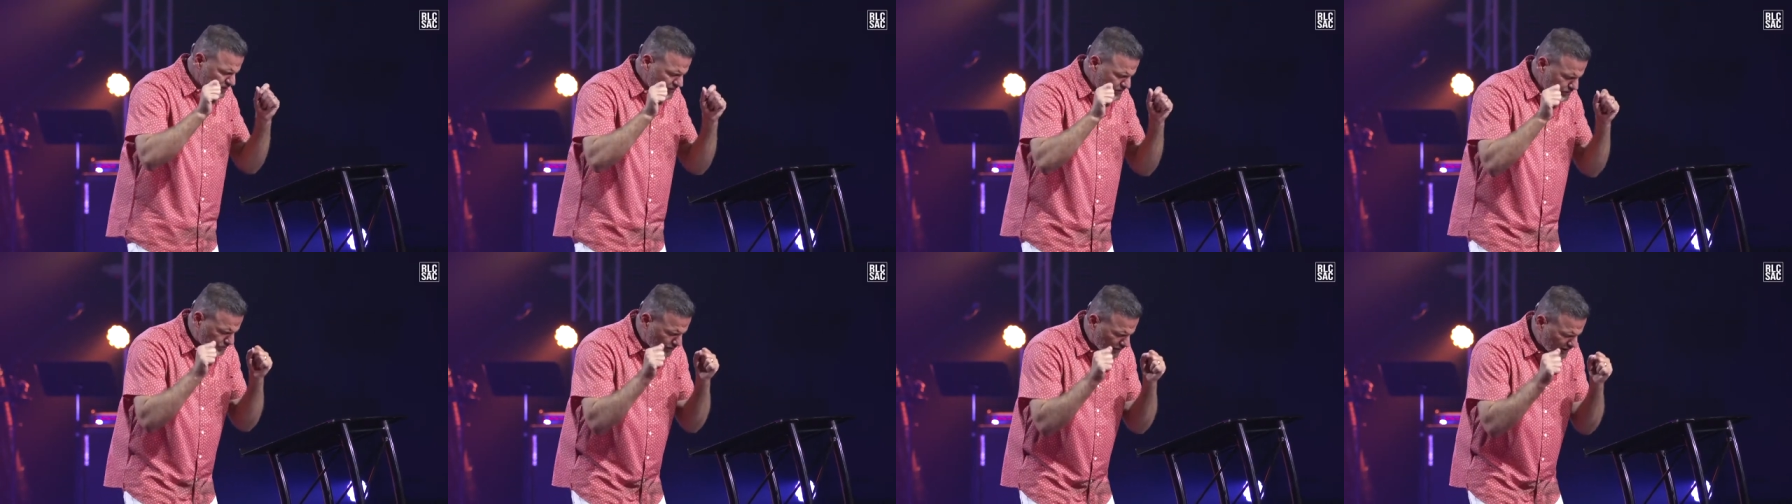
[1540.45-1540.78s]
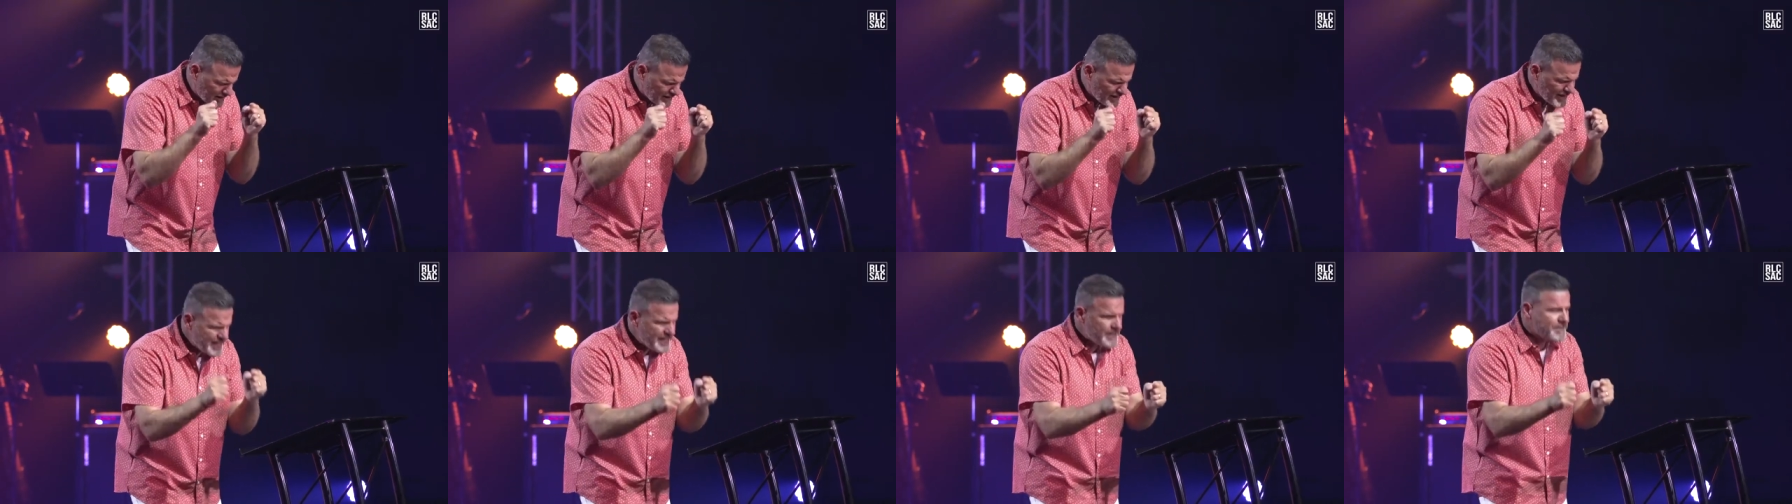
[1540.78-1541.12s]
just
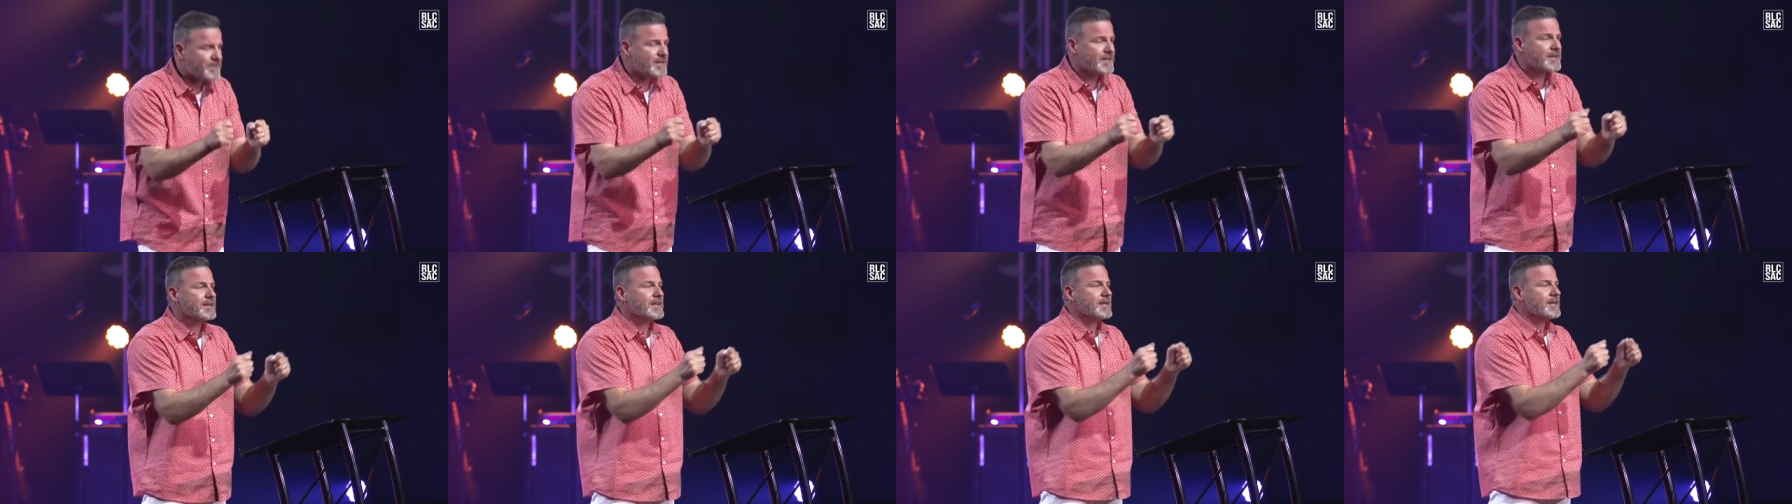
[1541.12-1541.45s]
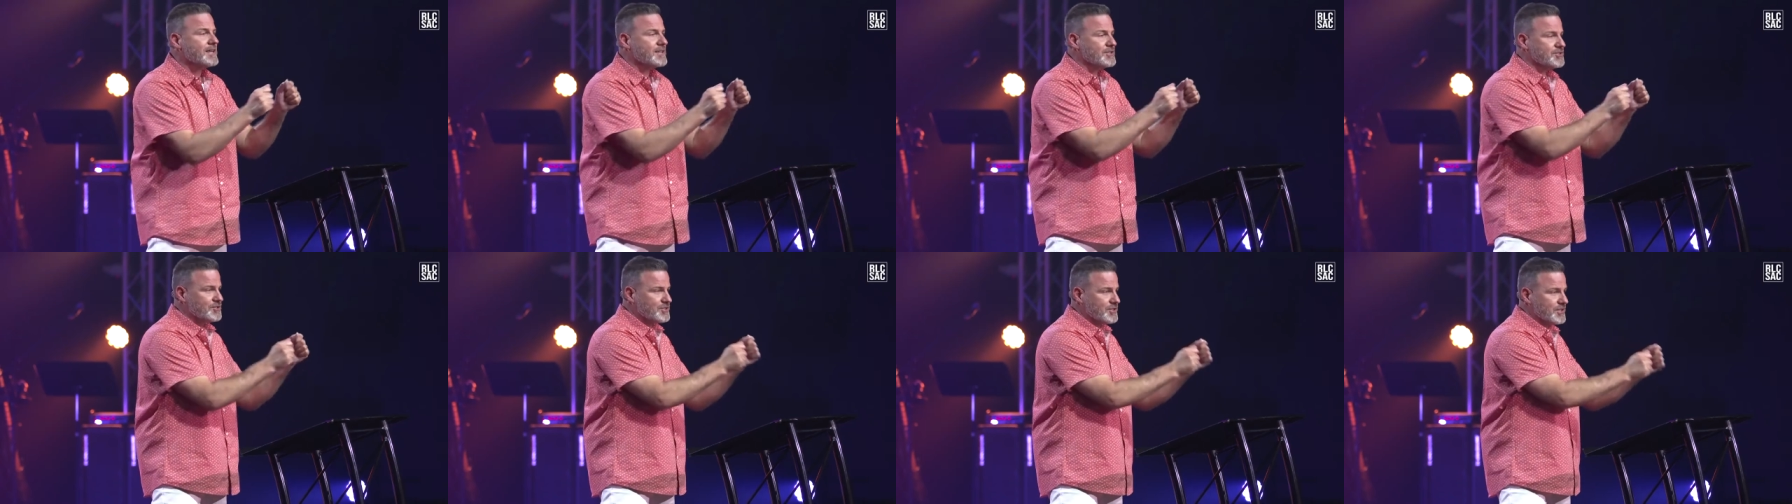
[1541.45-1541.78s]

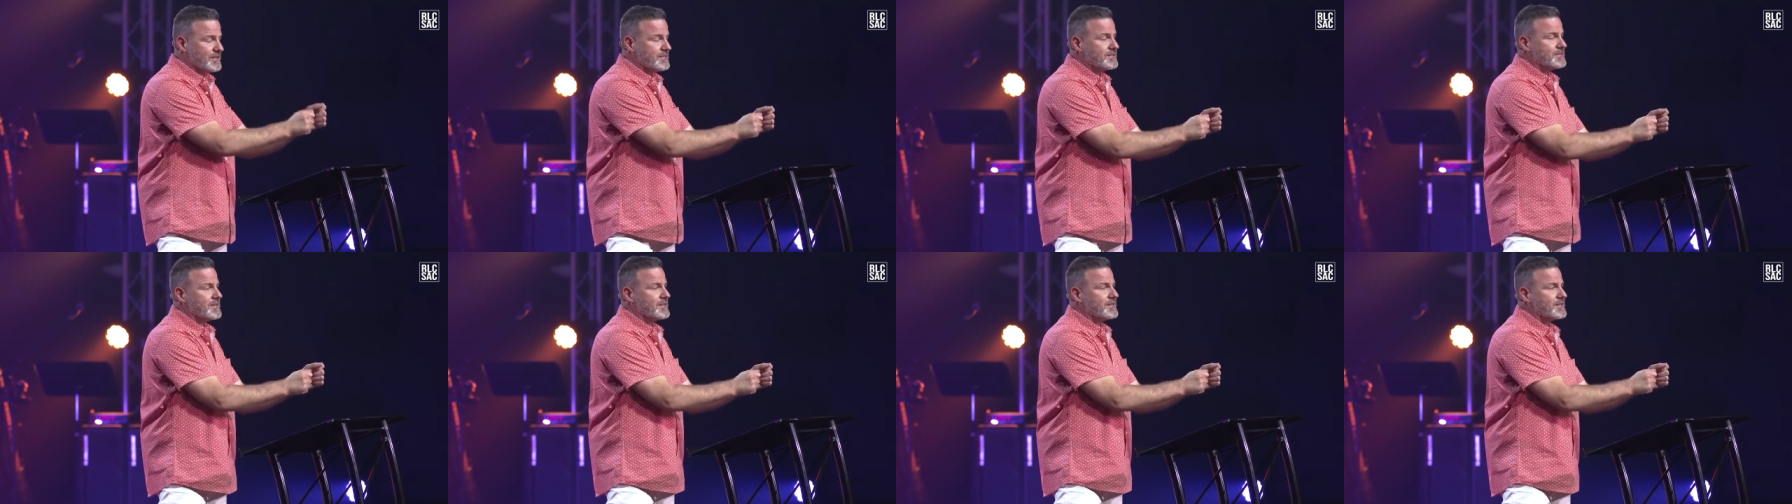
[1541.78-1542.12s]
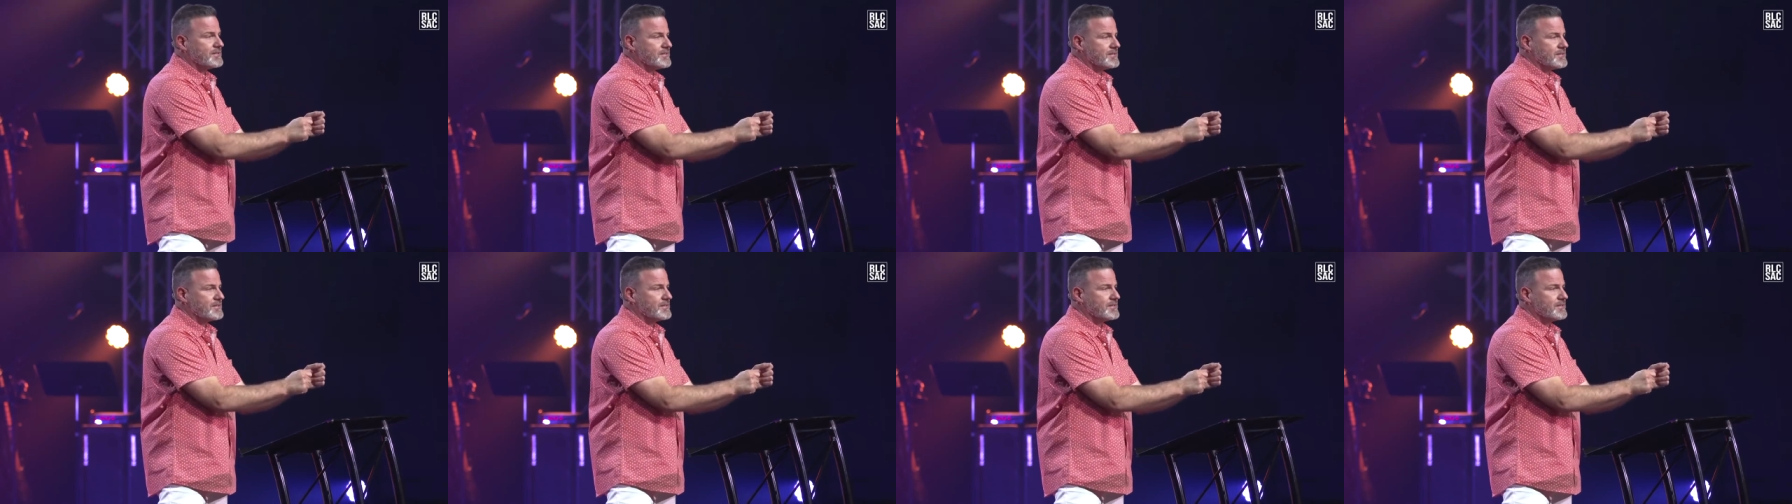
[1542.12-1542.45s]
believing in
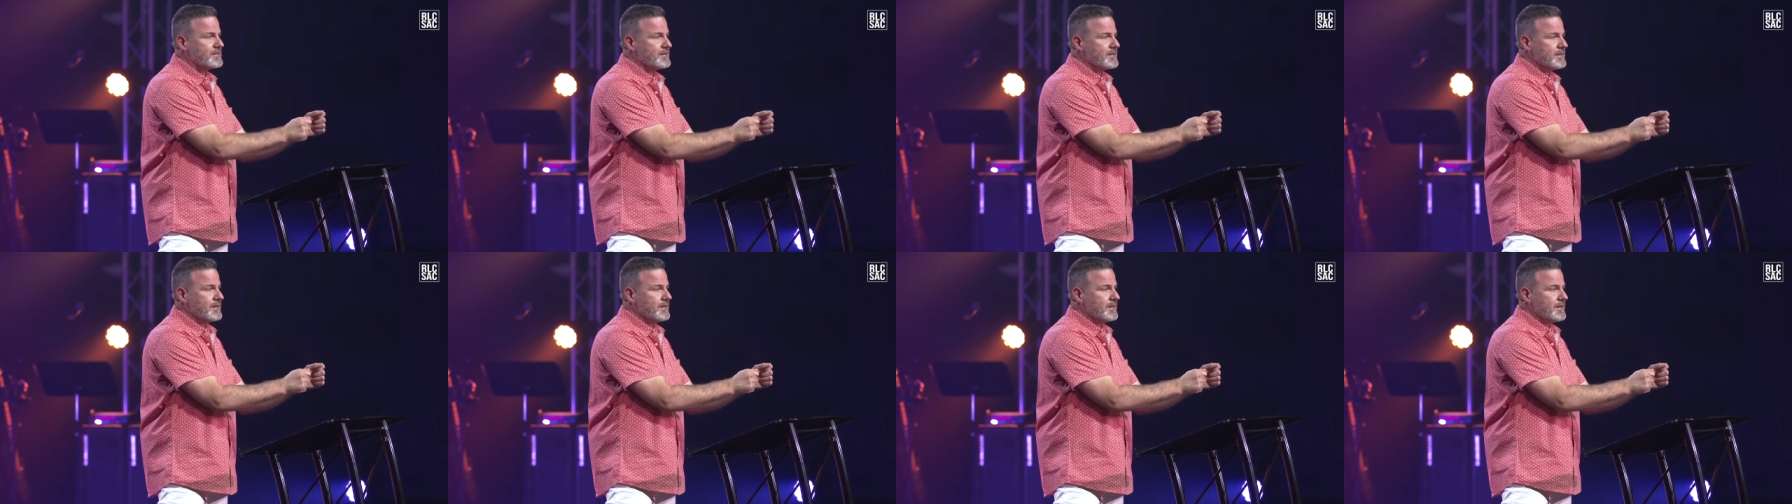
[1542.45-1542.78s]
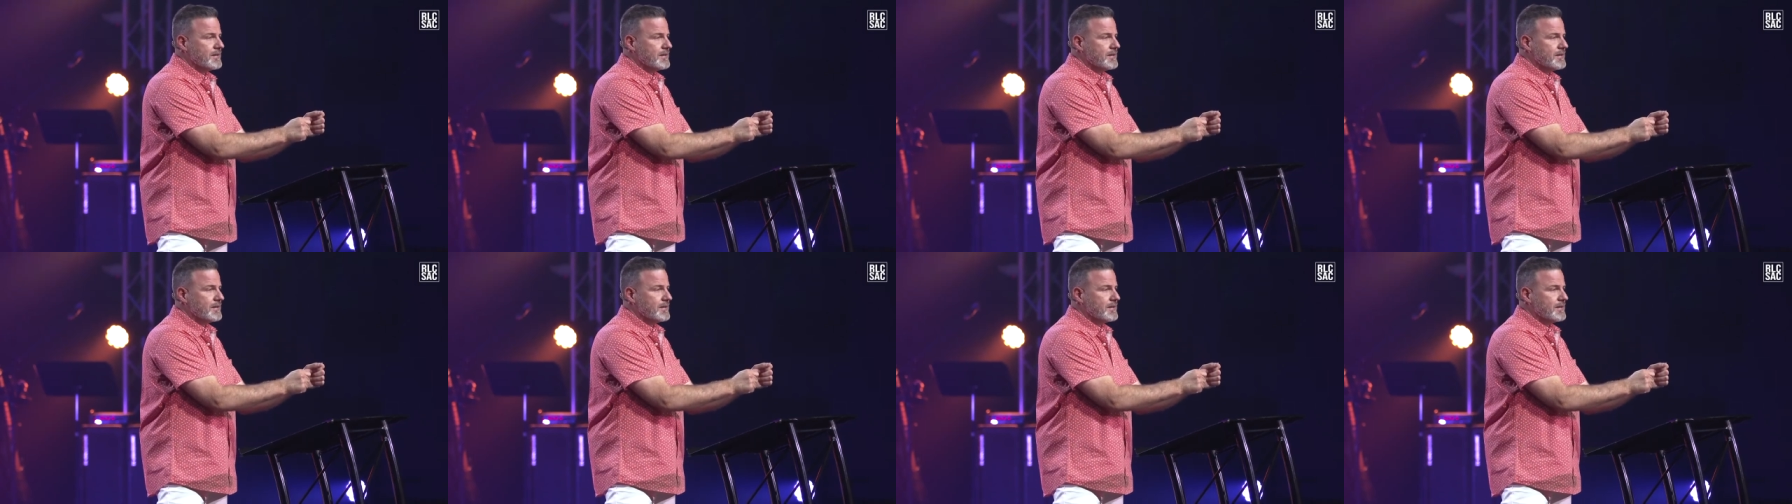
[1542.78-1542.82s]
Jesus.